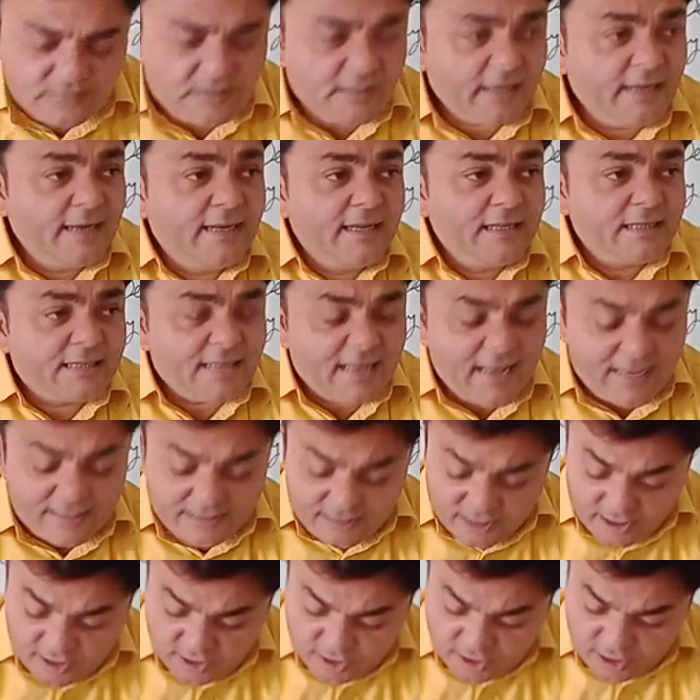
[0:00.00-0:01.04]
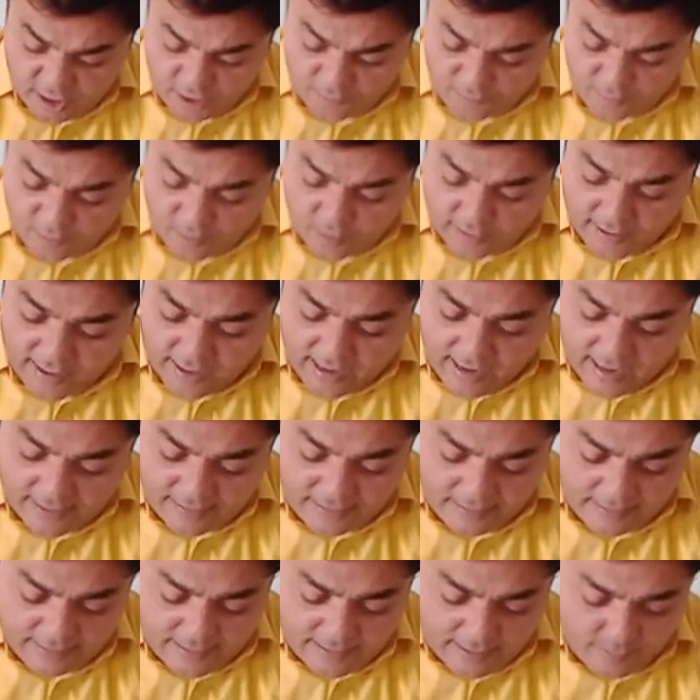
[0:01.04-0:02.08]
It is essential for
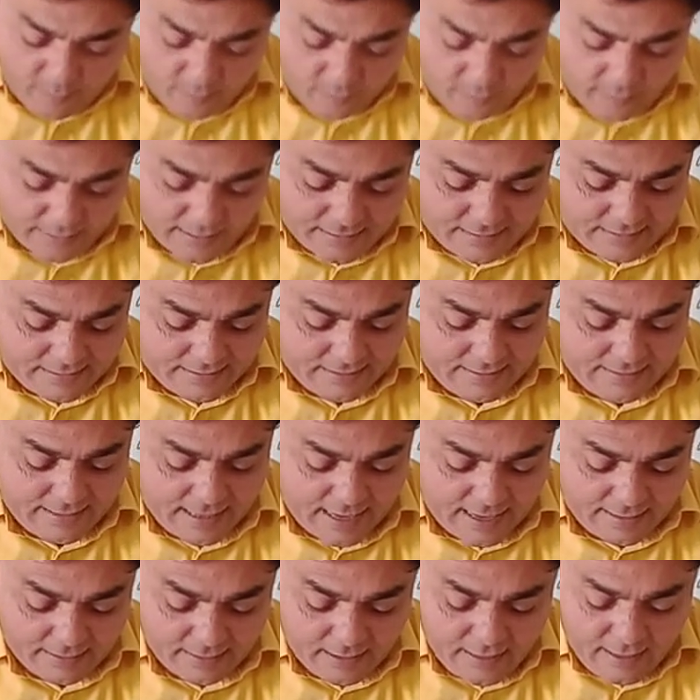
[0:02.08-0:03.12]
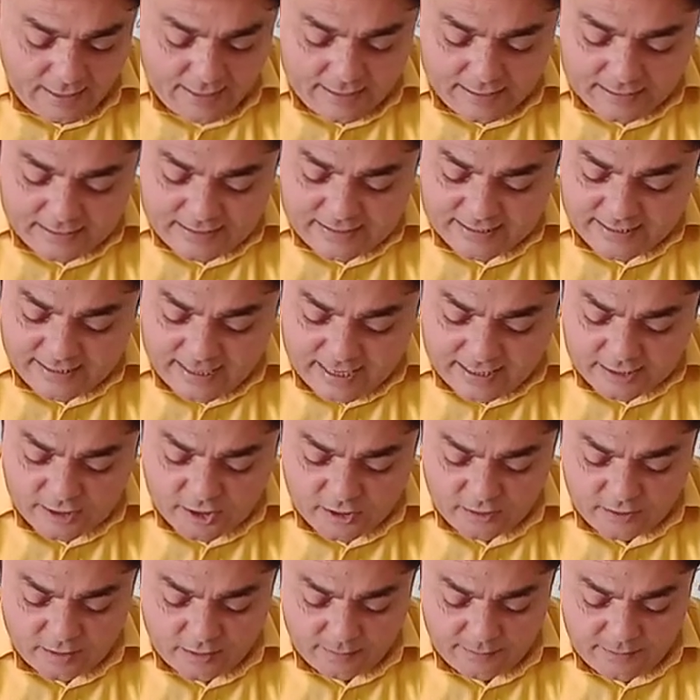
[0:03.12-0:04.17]
any democracy that its
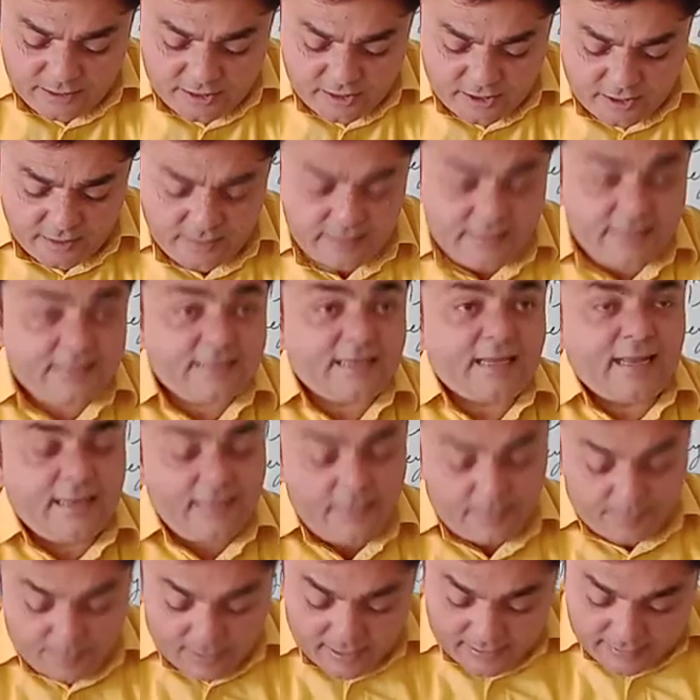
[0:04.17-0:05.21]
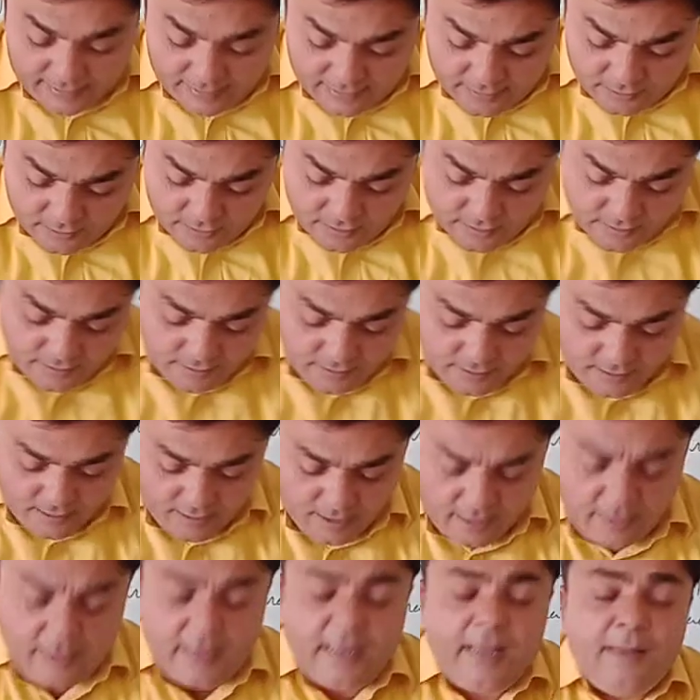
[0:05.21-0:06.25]
election commission is independent,
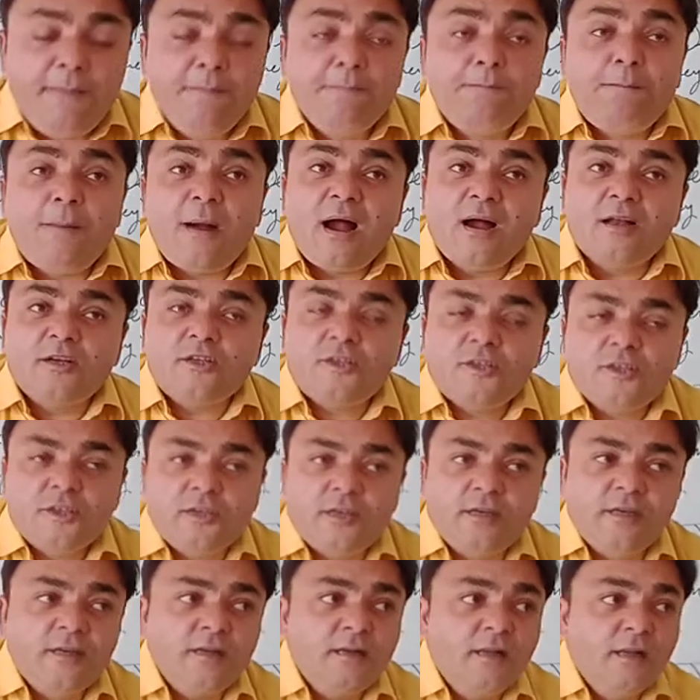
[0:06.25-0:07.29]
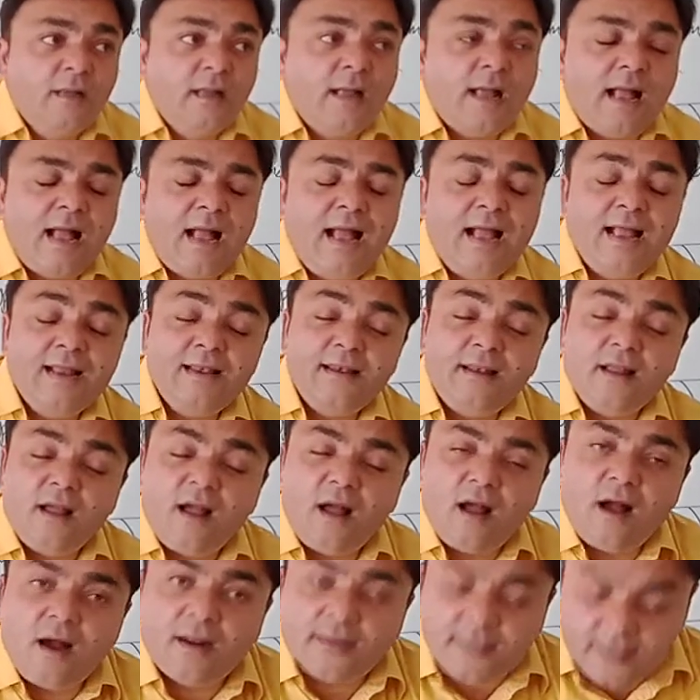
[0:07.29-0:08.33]
impartial
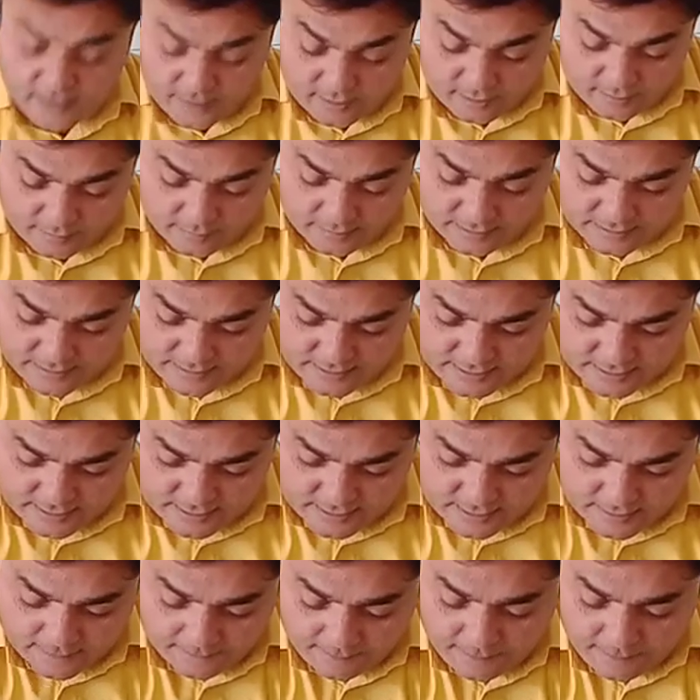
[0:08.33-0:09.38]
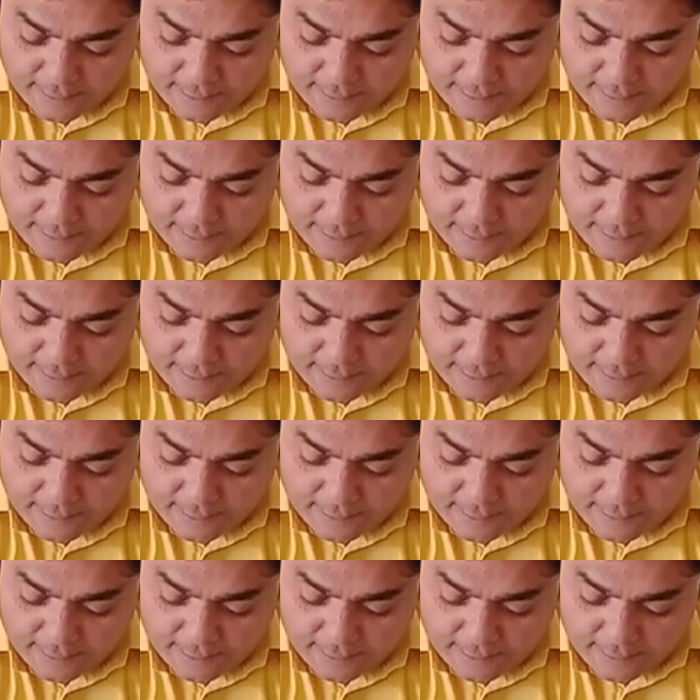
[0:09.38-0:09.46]
and autonomous.